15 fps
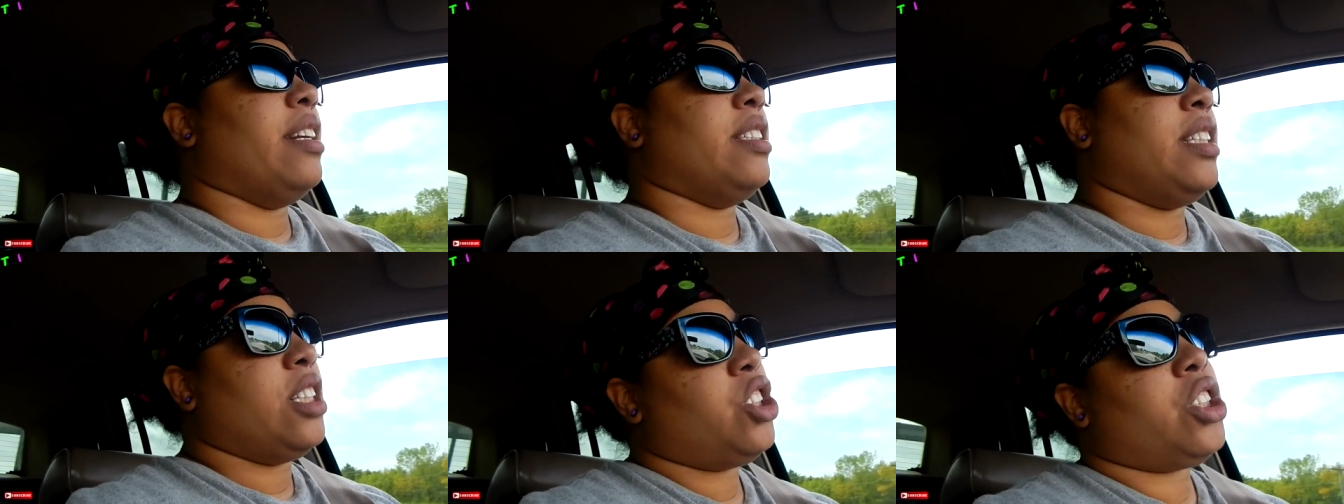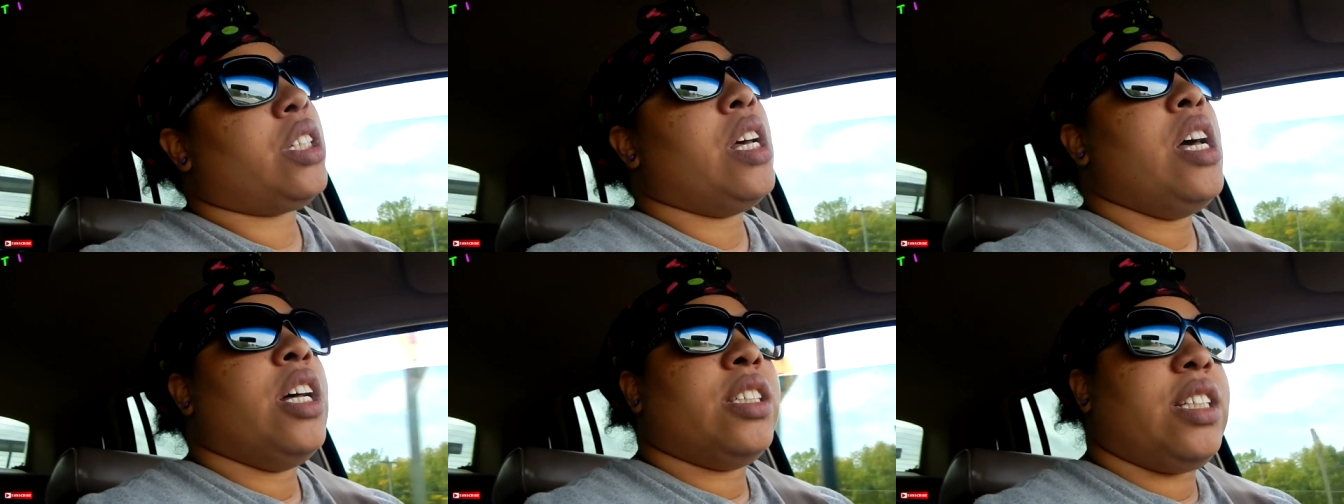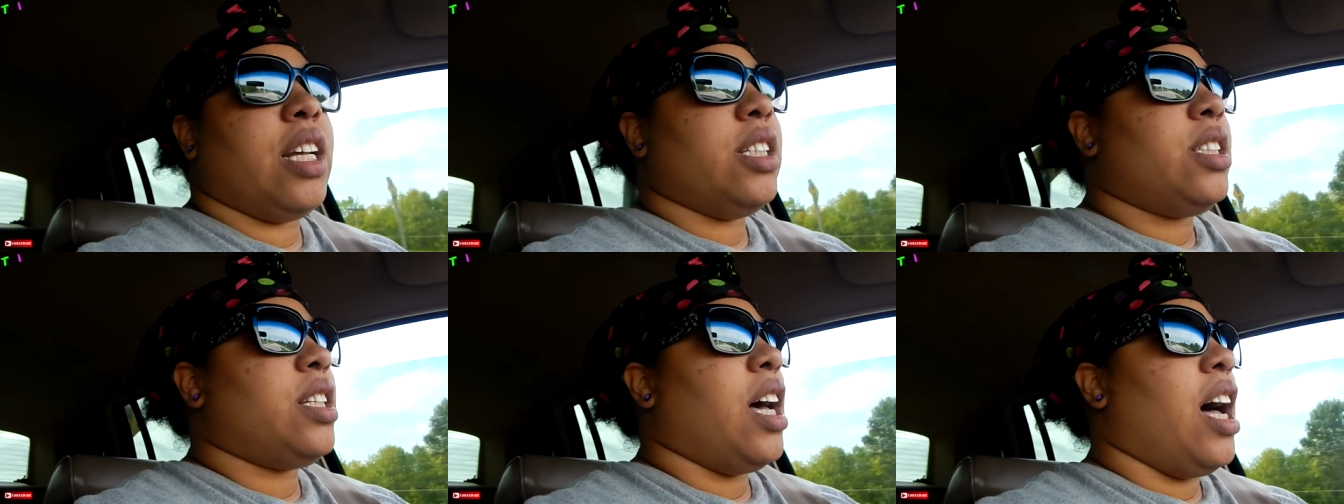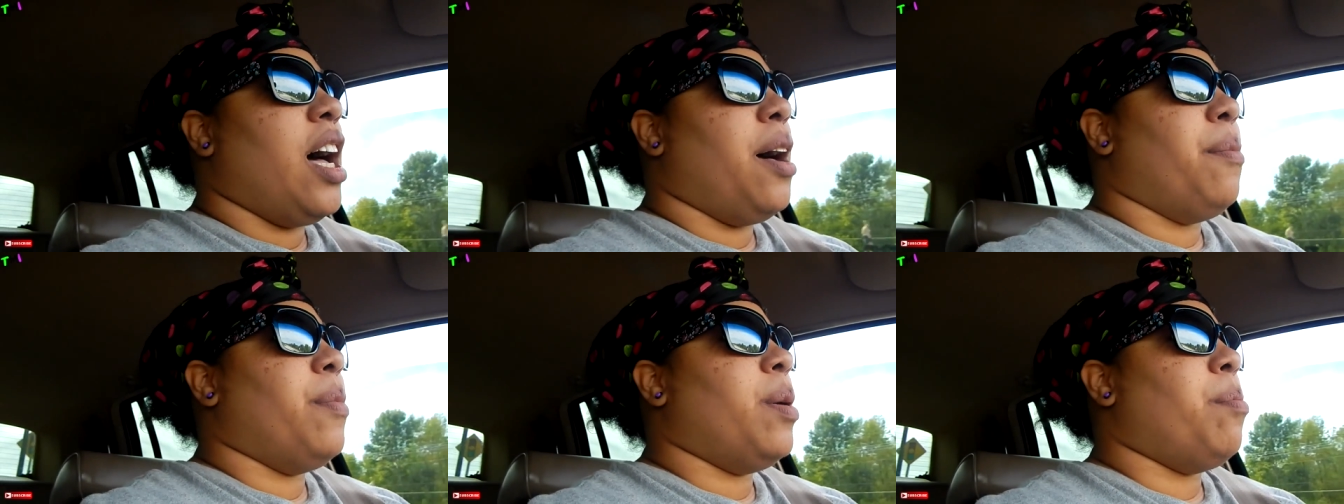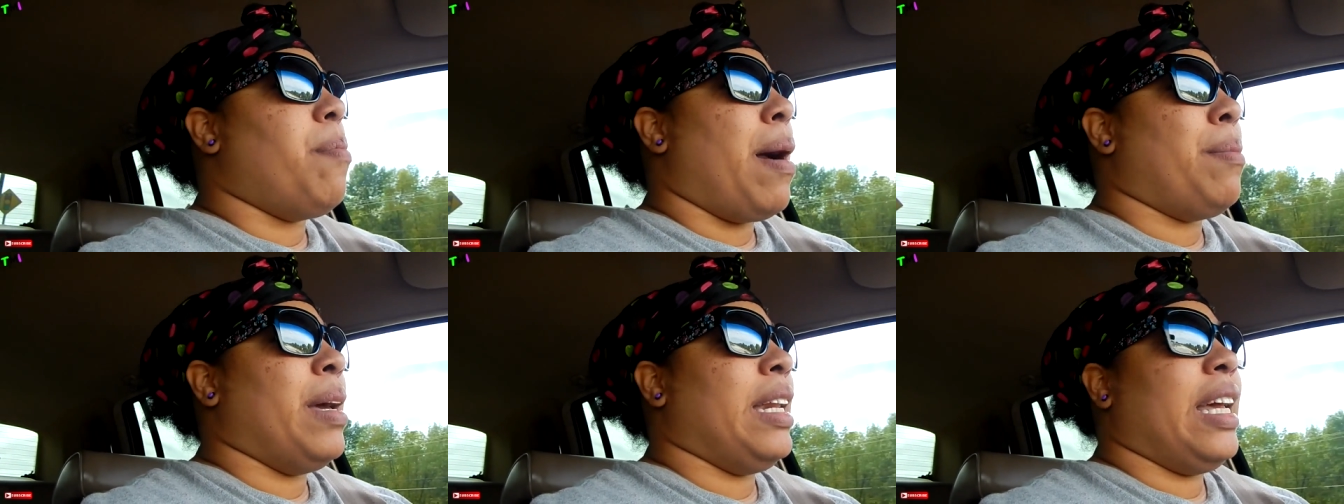since since um
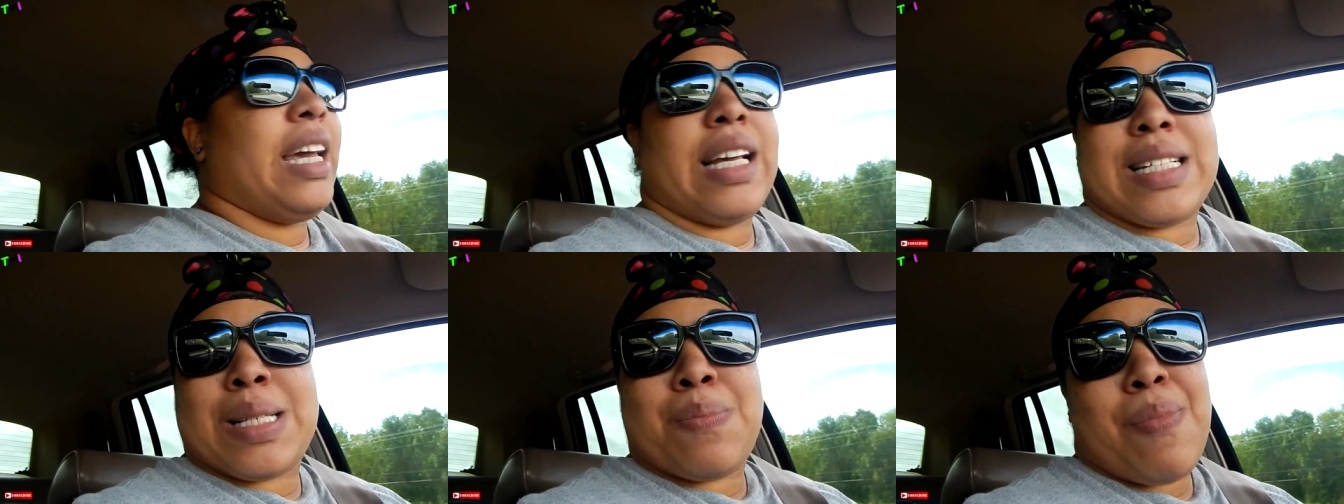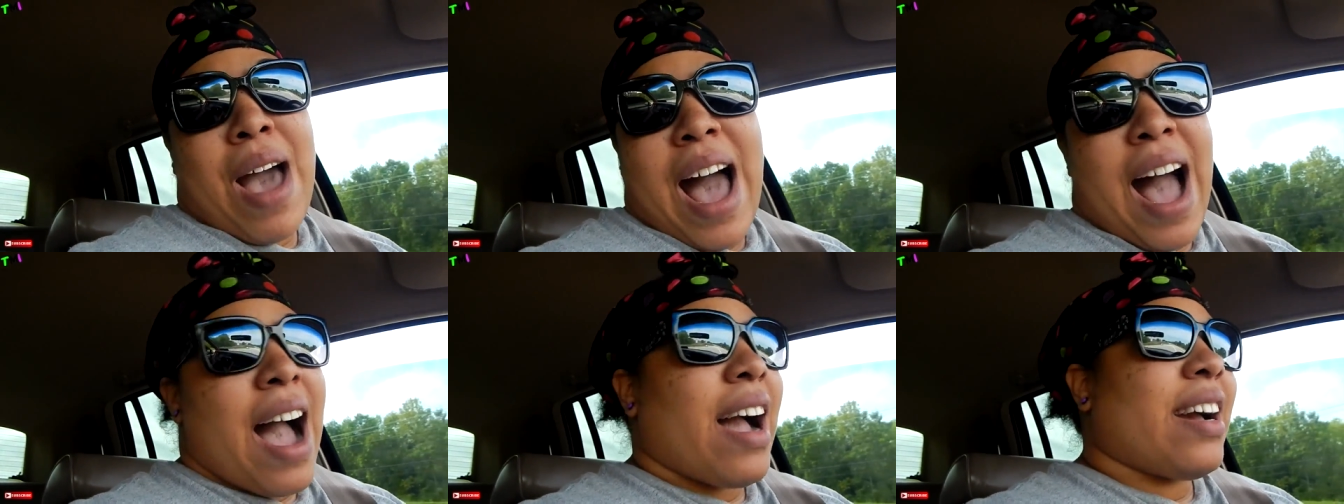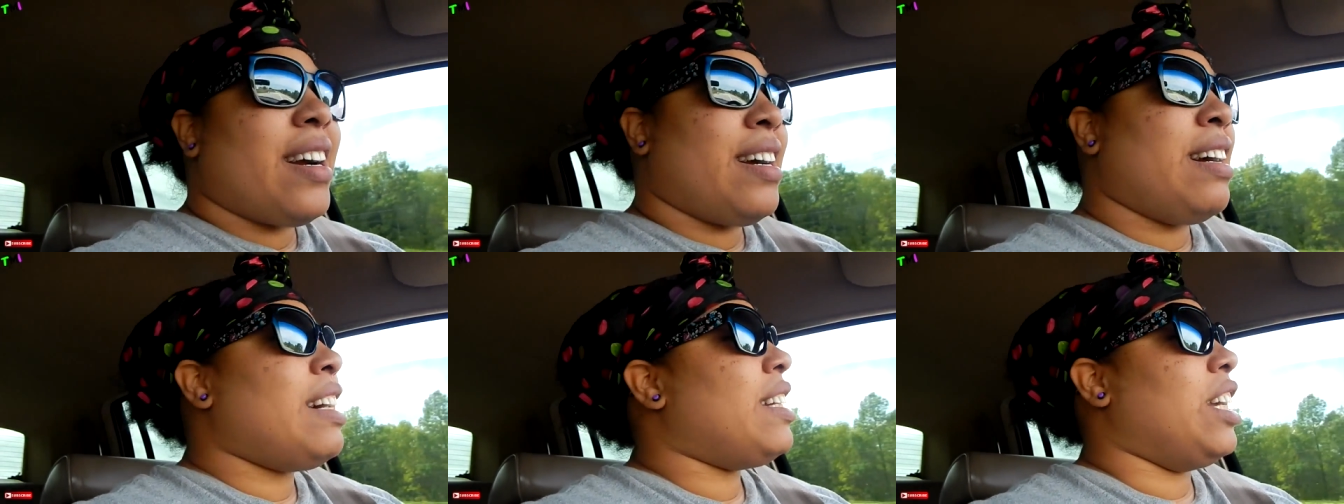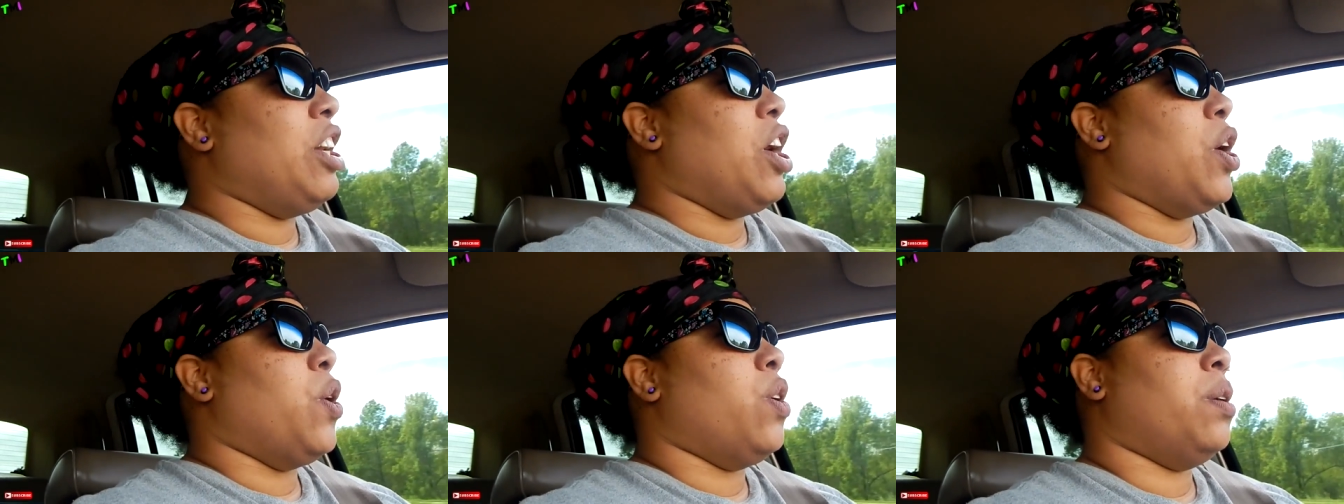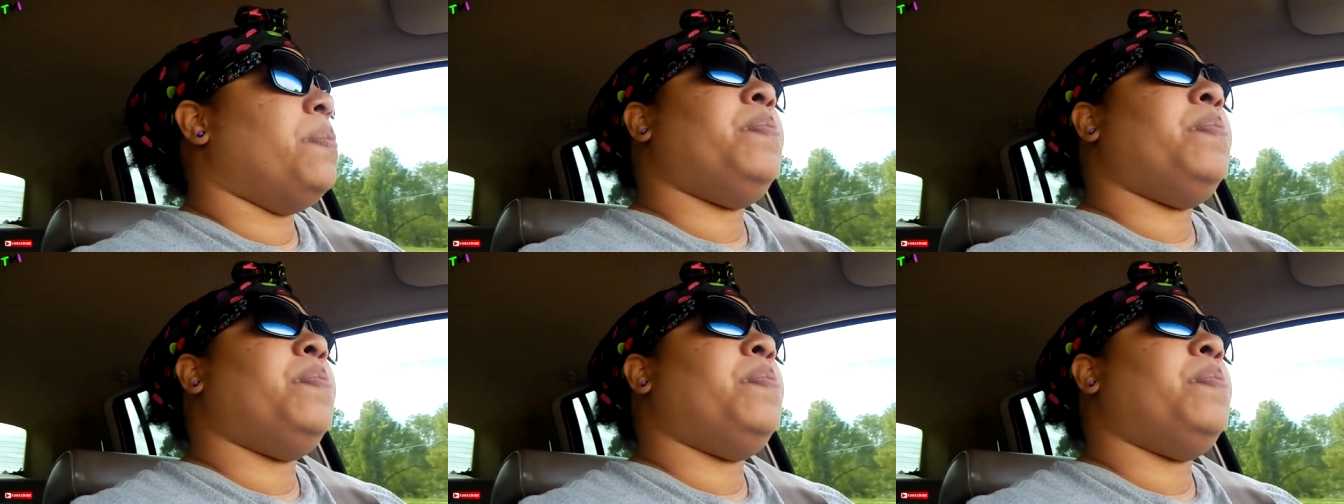my mini is back. You know,